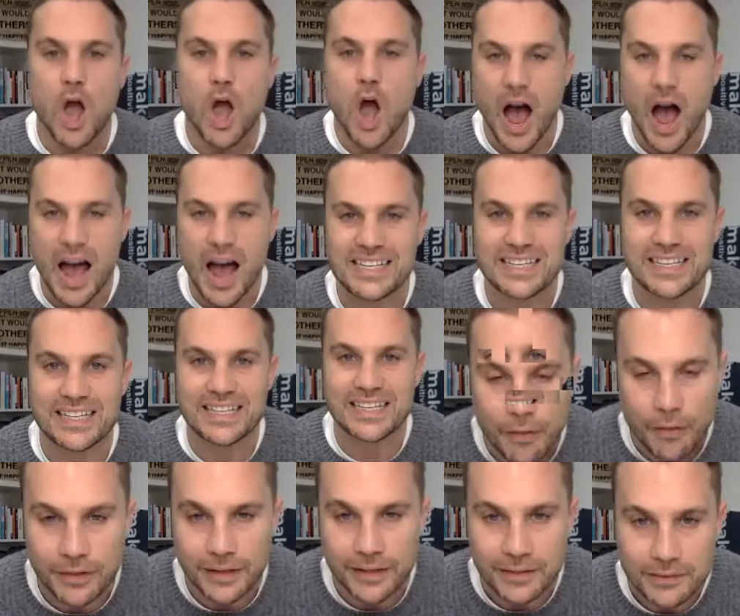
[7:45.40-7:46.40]
I did
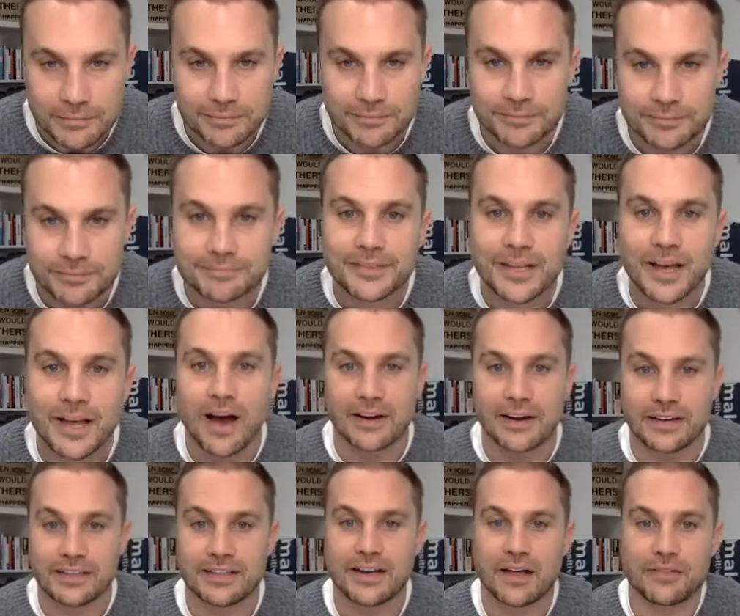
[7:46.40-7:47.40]
nothing,
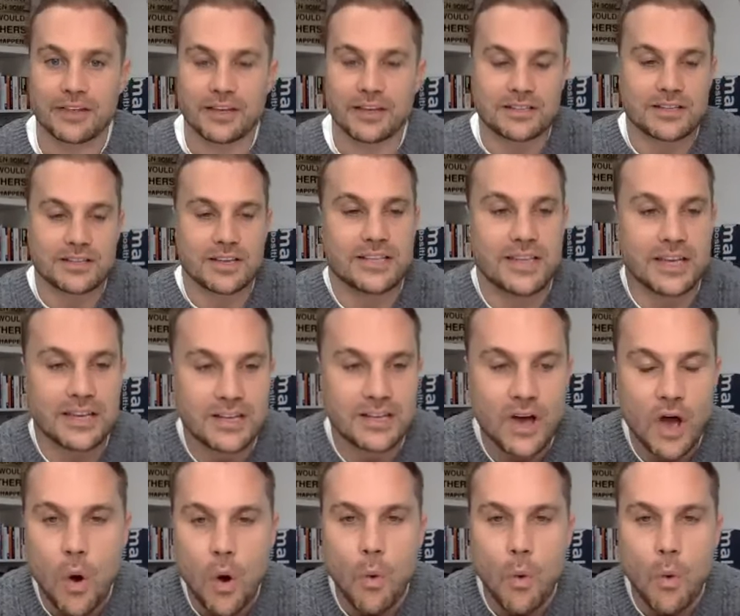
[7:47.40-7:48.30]
because I said,